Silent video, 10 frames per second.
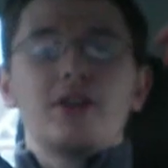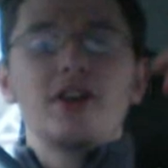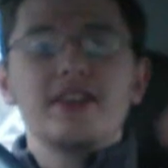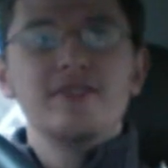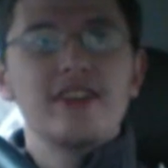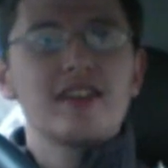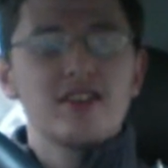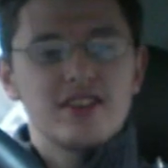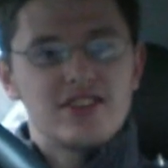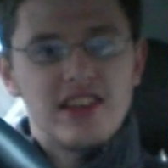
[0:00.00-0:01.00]
up and I can
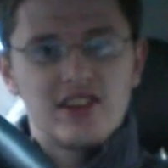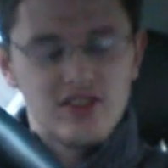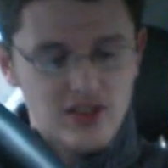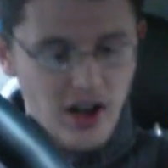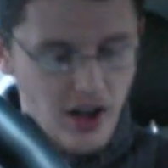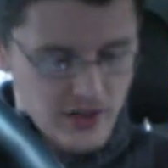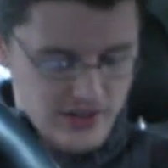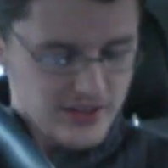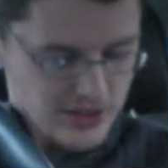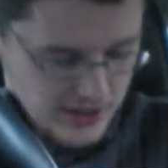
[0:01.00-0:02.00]
see the
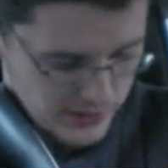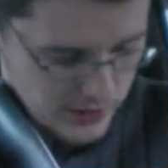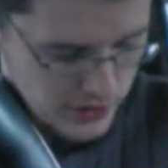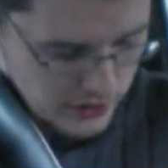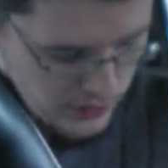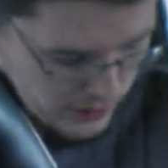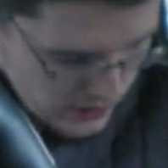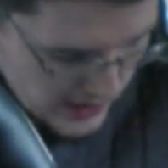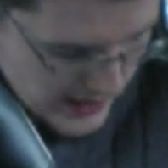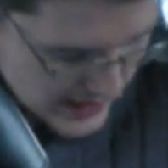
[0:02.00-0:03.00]
stars. It's
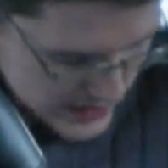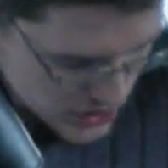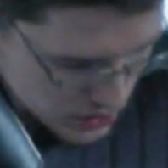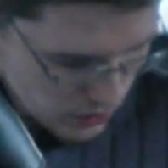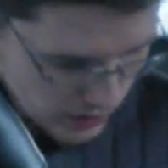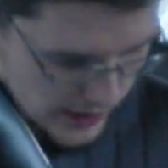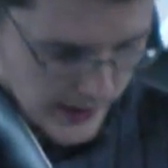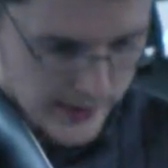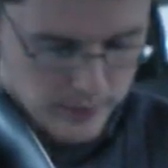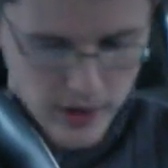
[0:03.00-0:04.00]
absolutely
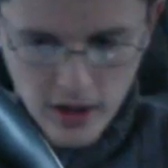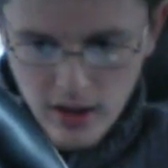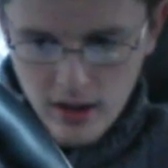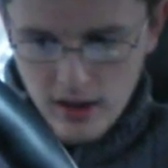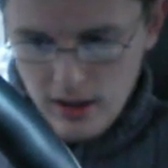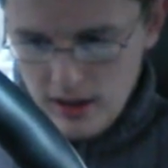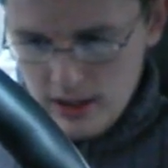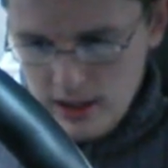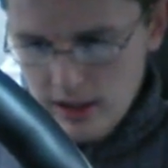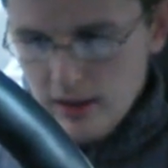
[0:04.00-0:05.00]
extraordinary.
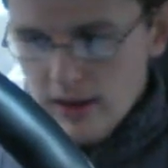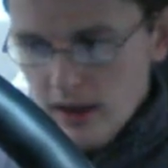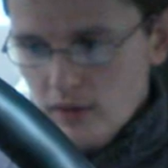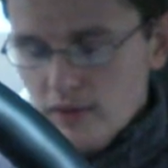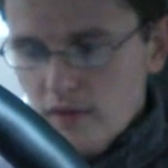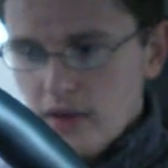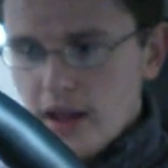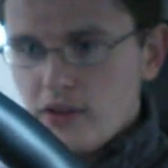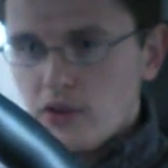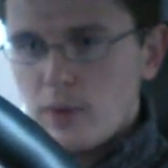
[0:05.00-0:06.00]

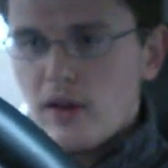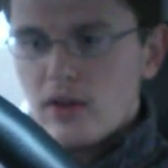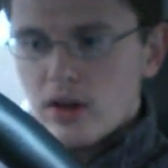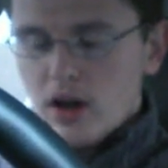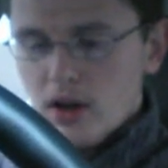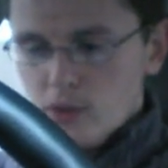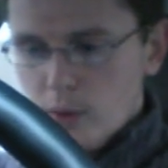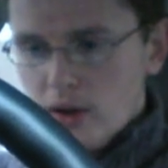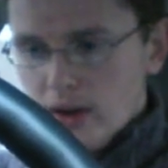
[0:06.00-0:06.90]
Everything else as well, the car's